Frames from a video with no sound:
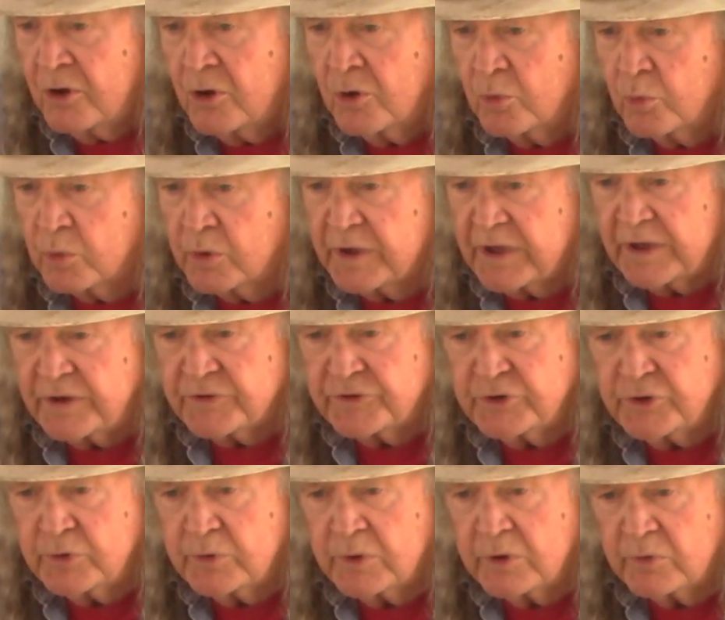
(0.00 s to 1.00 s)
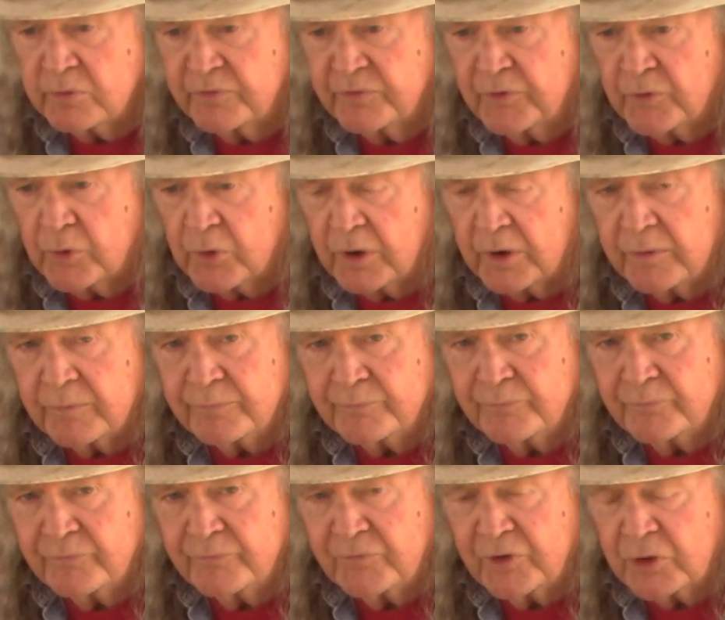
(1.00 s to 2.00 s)
We're getting too old for it,
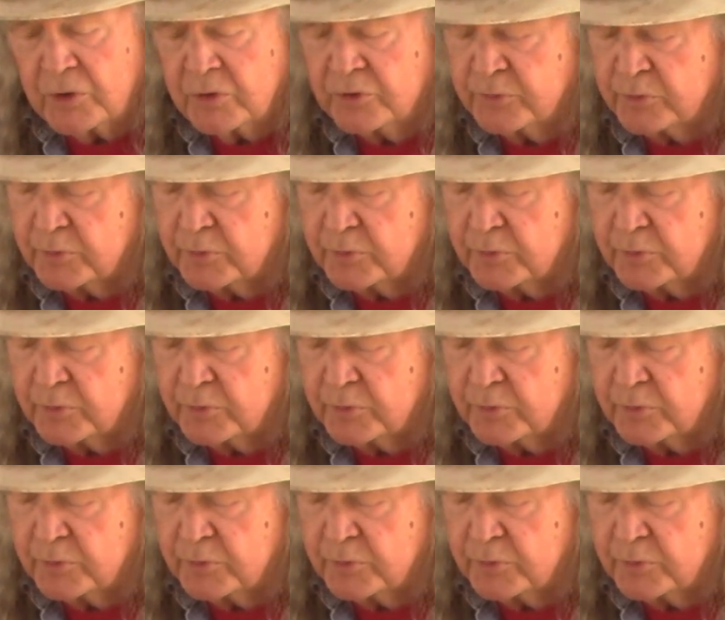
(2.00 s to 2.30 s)
folks.